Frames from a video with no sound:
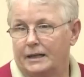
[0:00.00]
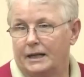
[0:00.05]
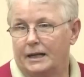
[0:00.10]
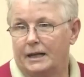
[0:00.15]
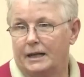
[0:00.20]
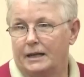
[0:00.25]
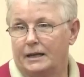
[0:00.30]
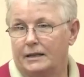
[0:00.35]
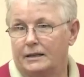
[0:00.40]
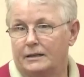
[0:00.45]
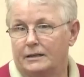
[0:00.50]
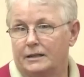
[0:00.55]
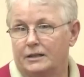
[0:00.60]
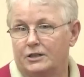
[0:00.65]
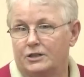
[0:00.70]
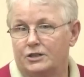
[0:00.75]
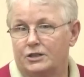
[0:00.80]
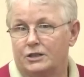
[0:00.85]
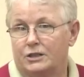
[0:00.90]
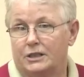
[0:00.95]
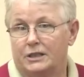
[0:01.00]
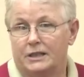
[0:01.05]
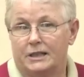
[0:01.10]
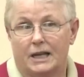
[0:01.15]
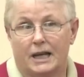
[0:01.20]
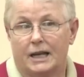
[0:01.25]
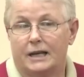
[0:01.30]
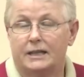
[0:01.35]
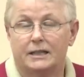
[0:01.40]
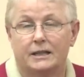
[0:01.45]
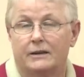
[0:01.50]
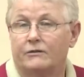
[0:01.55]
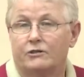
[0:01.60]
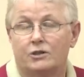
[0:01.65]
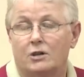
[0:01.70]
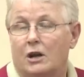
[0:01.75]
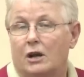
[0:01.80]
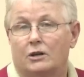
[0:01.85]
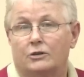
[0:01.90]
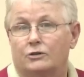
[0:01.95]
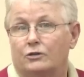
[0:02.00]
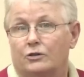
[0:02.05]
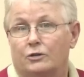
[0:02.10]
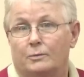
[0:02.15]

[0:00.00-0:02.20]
and I had never talked to